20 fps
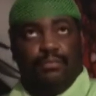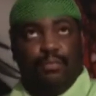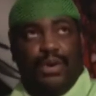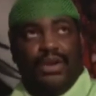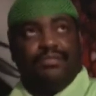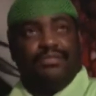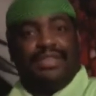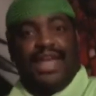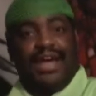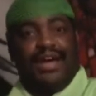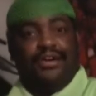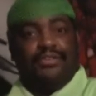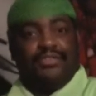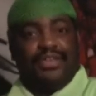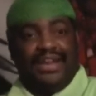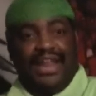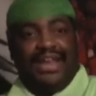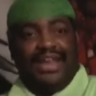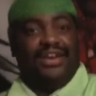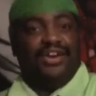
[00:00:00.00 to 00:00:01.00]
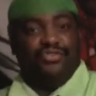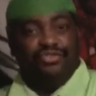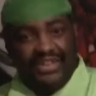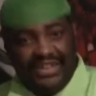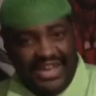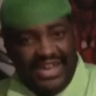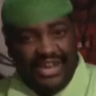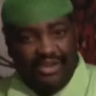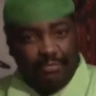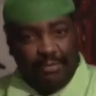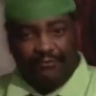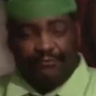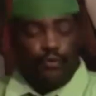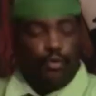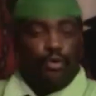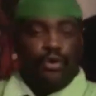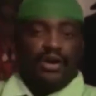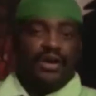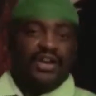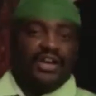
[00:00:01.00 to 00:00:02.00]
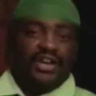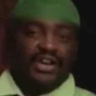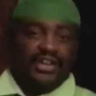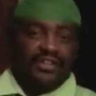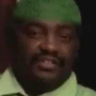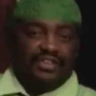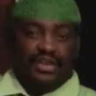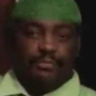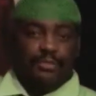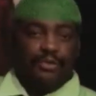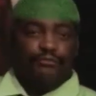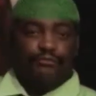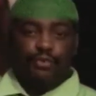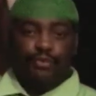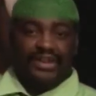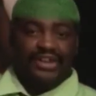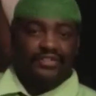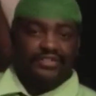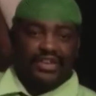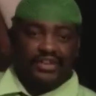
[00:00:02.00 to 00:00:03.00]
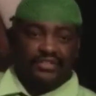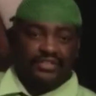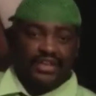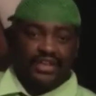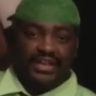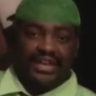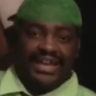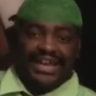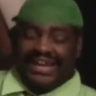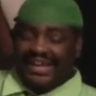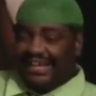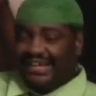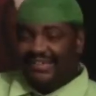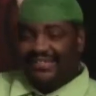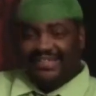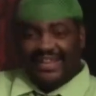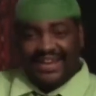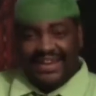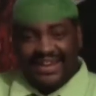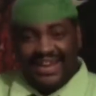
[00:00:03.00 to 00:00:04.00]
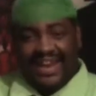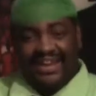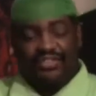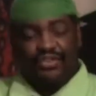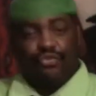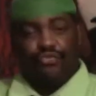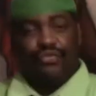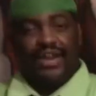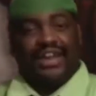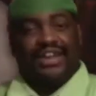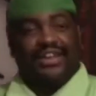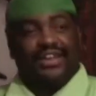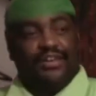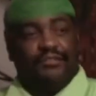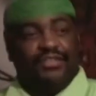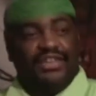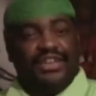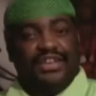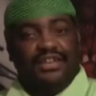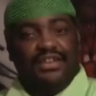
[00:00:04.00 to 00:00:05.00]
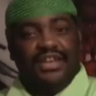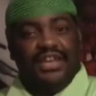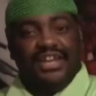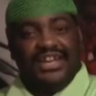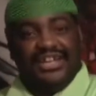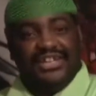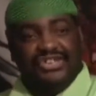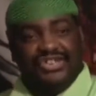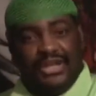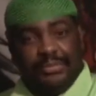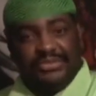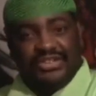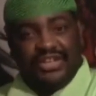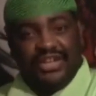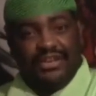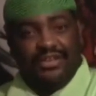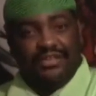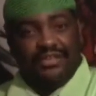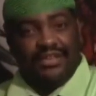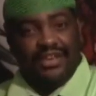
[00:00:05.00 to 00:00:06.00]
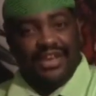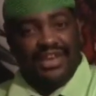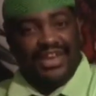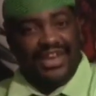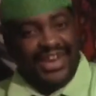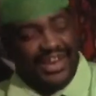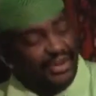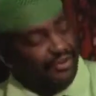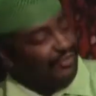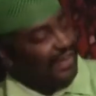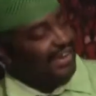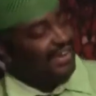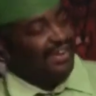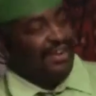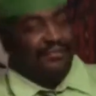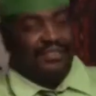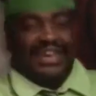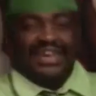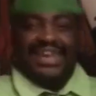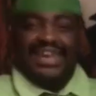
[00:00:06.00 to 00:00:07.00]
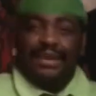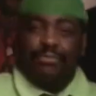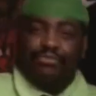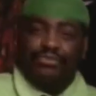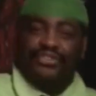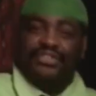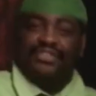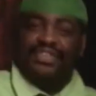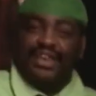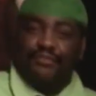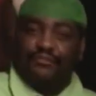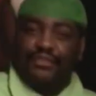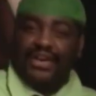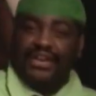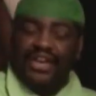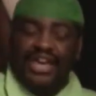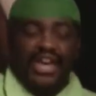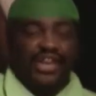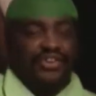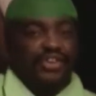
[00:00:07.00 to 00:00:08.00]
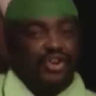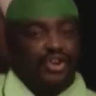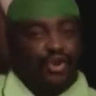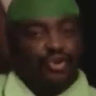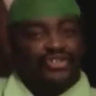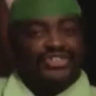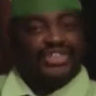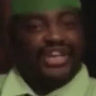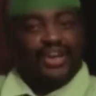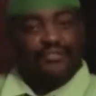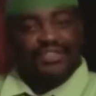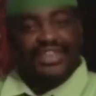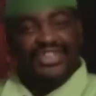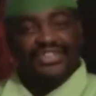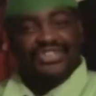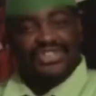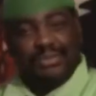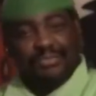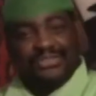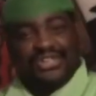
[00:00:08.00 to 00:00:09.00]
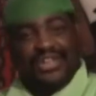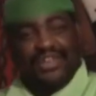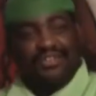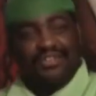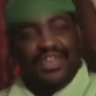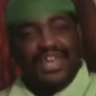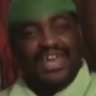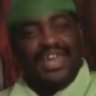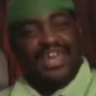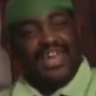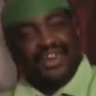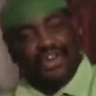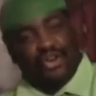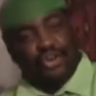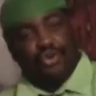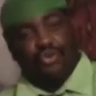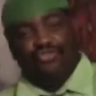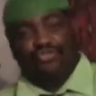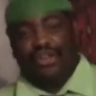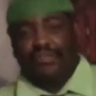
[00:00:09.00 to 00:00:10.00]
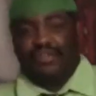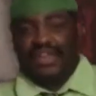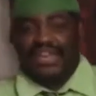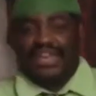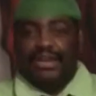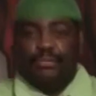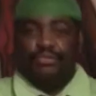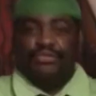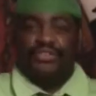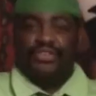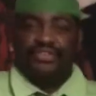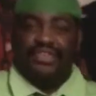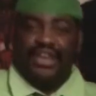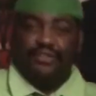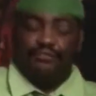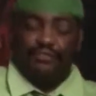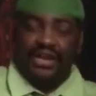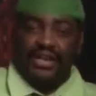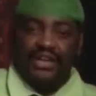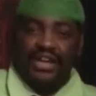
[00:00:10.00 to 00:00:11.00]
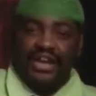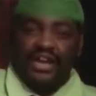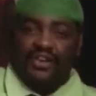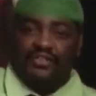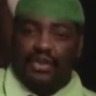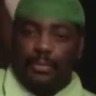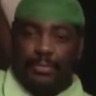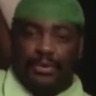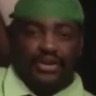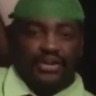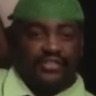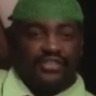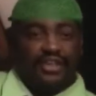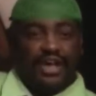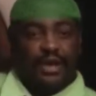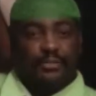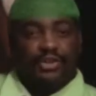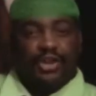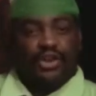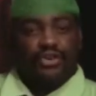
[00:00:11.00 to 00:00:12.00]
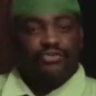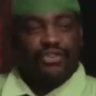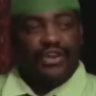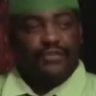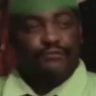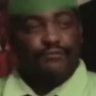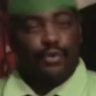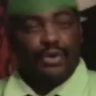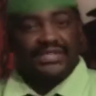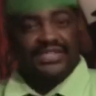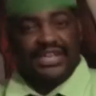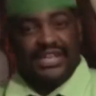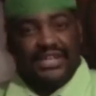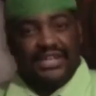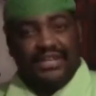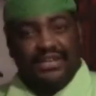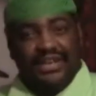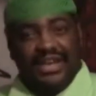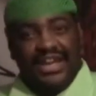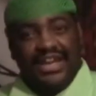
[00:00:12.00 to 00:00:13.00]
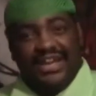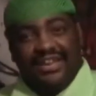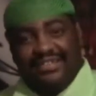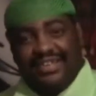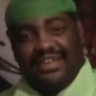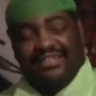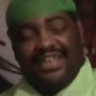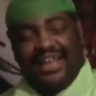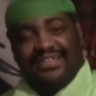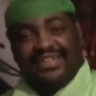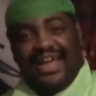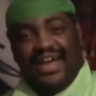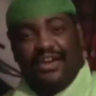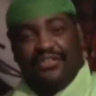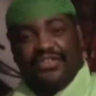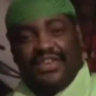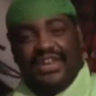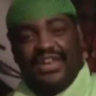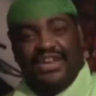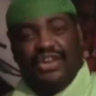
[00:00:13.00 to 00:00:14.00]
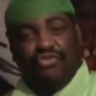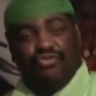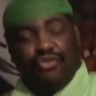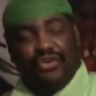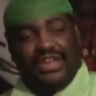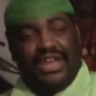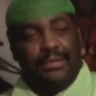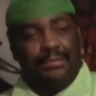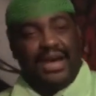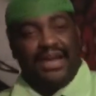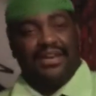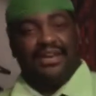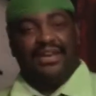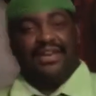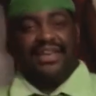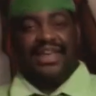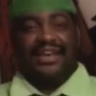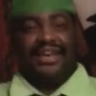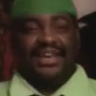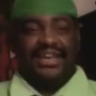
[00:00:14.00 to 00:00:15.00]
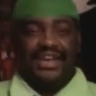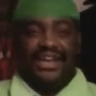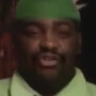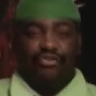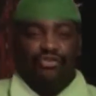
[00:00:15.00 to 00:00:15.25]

1,800 years before Sigmund Freud existed, he stated that the record of the Egyptians and the record of the Hebrews is different. The culture of the Egyptians and the culture of the Hebrews is different. The book of Psalms 114 says that the house of Israel came out of the land of